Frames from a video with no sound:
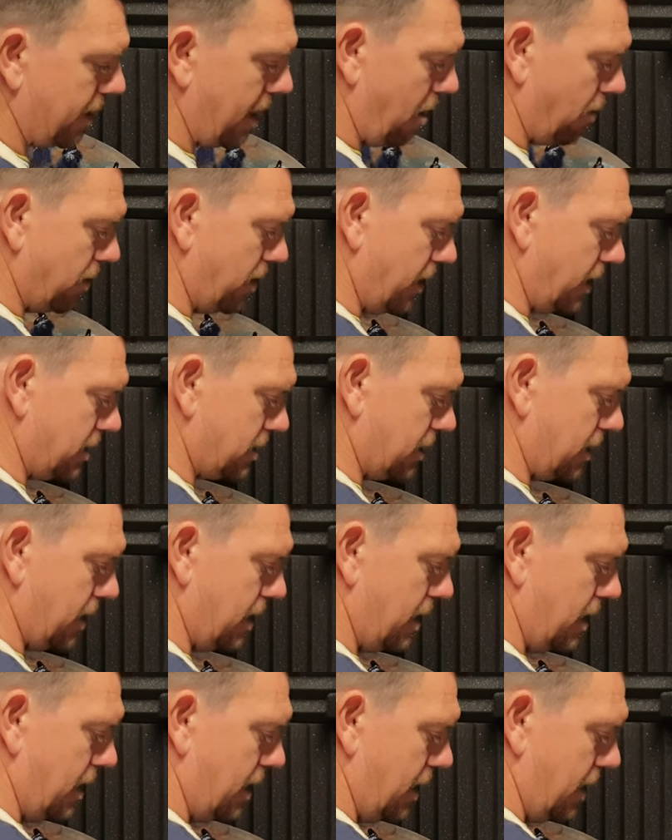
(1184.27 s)
Now we need to
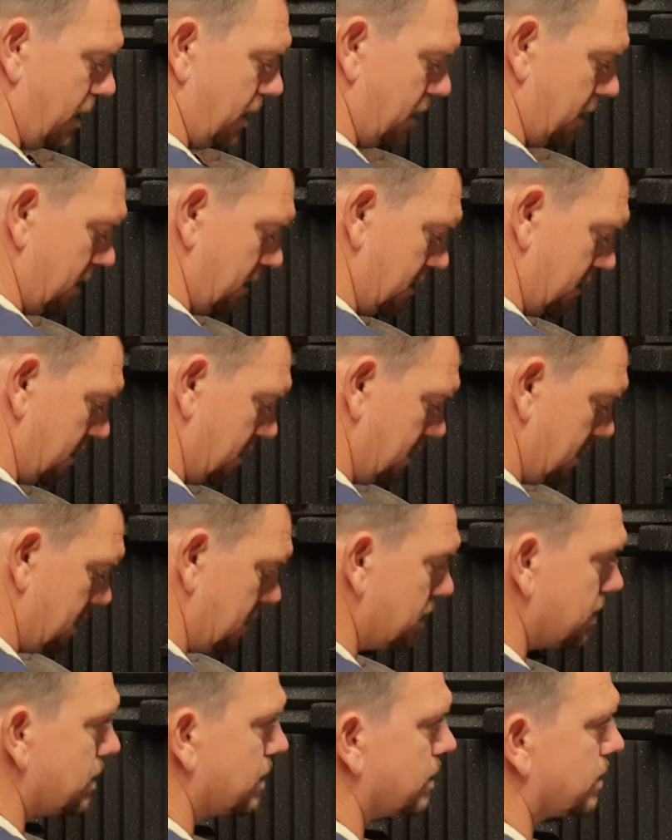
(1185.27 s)

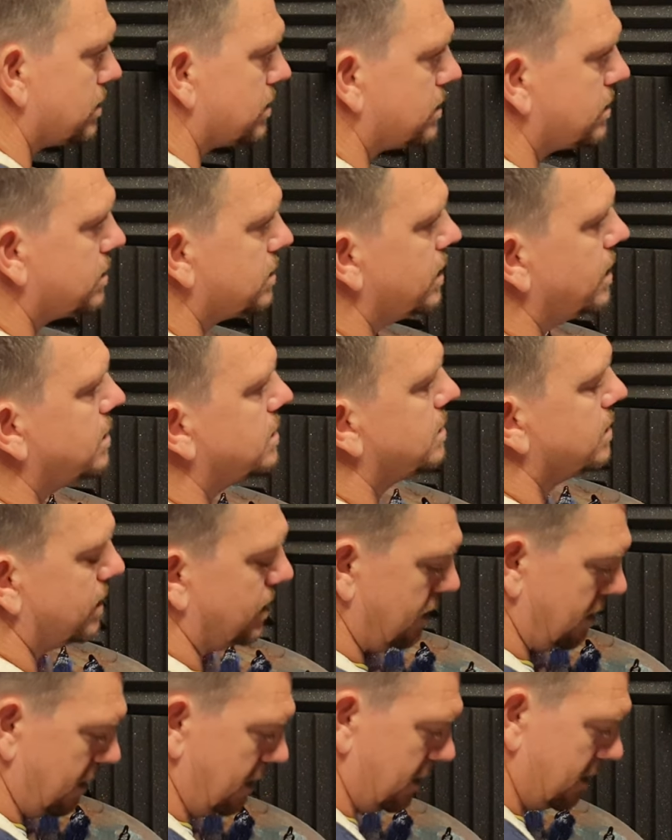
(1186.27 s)
sit
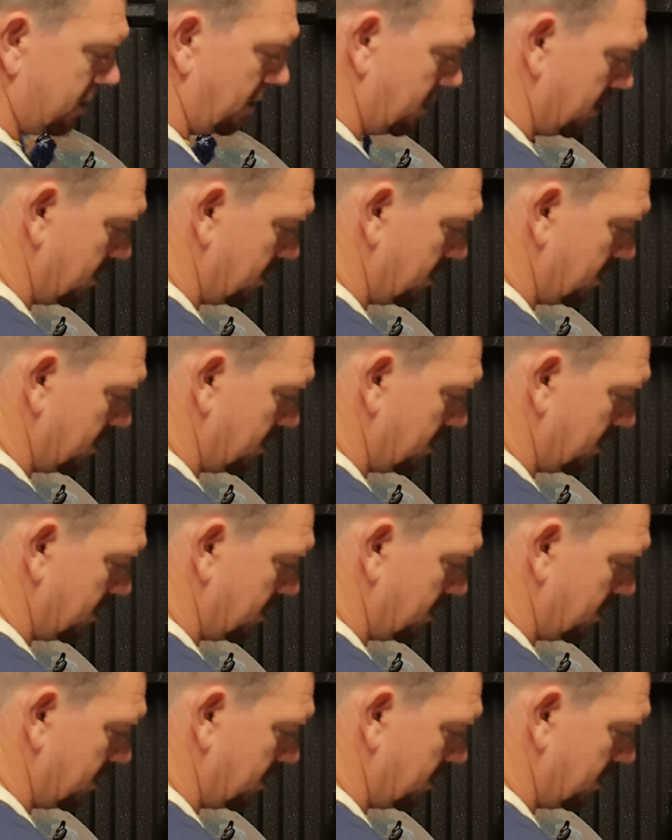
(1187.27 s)
this